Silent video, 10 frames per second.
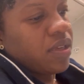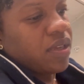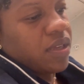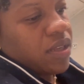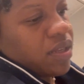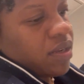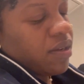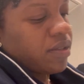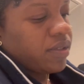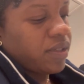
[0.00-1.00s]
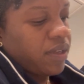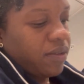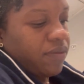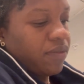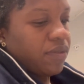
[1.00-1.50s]
And honestly, I don't
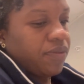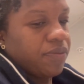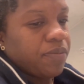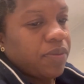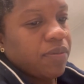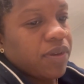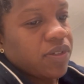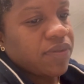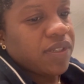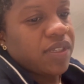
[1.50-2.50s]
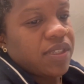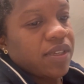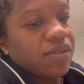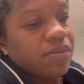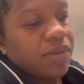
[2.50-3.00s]
even know if I'm doing much of a
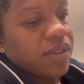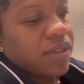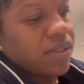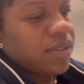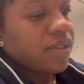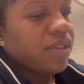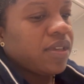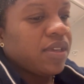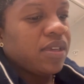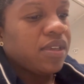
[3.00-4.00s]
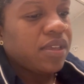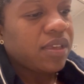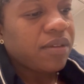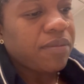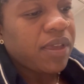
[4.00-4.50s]
detangle because
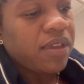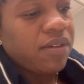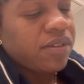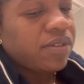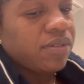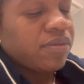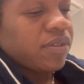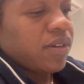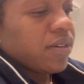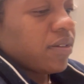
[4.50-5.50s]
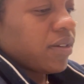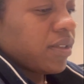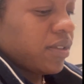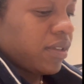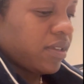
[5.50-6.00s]
like my hair is so
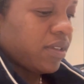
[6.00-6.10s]
doggone like